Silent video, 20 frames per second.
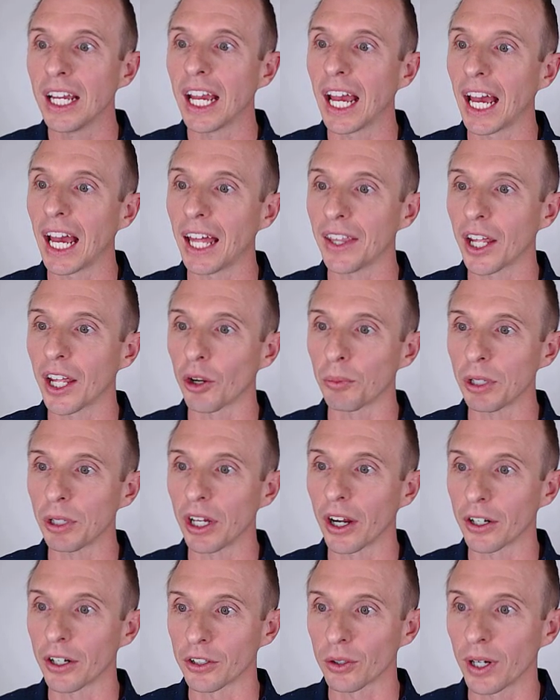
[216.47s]
and that'll be
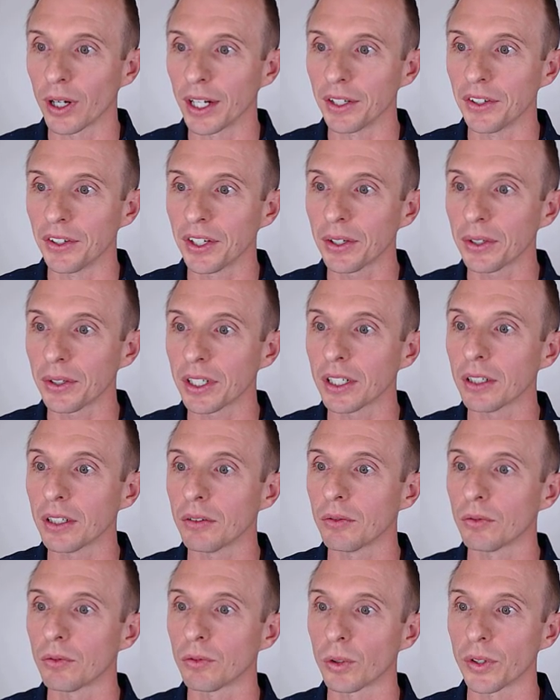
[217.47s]
our
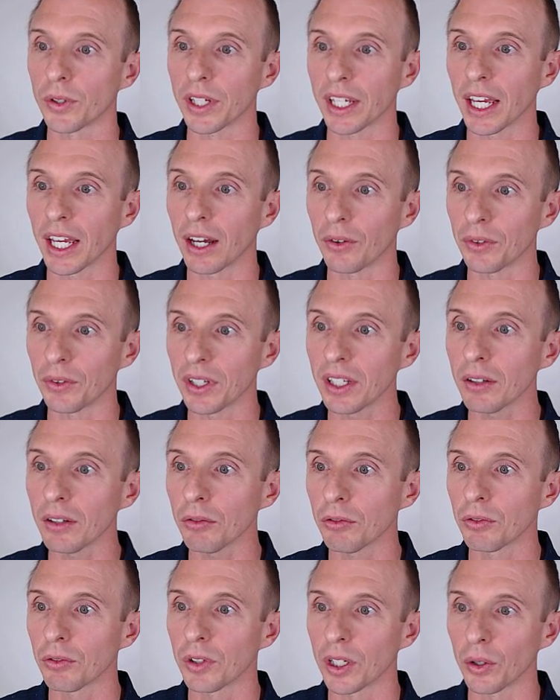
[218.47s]
criteria for the count
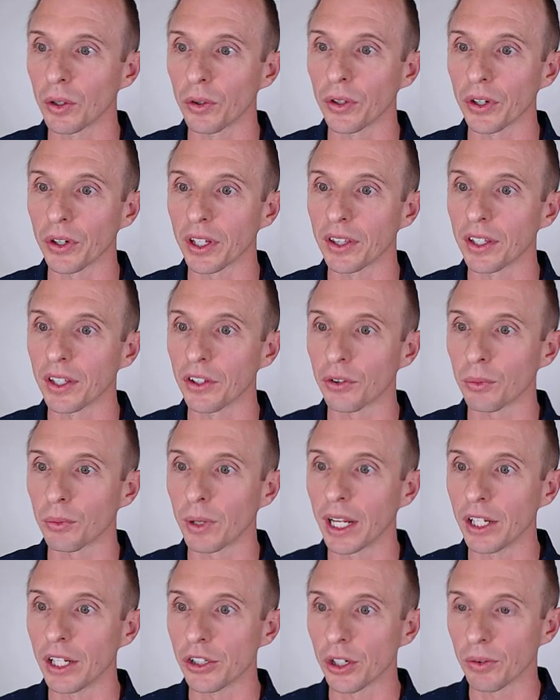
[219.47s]
if. It'll look in this
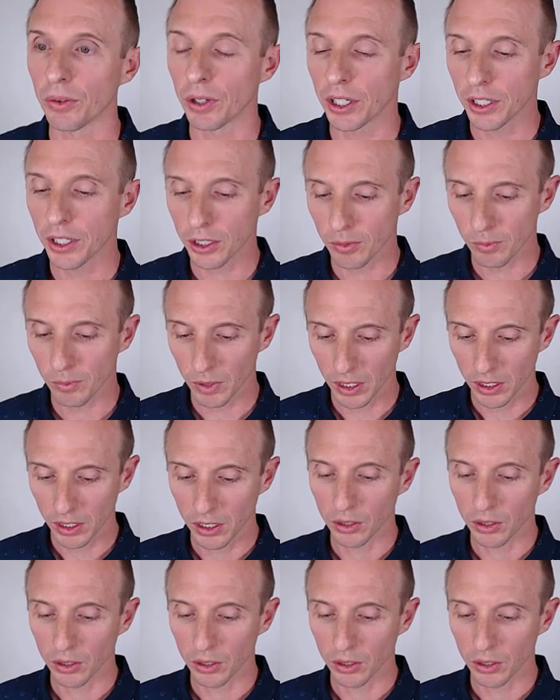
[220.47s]
range over here.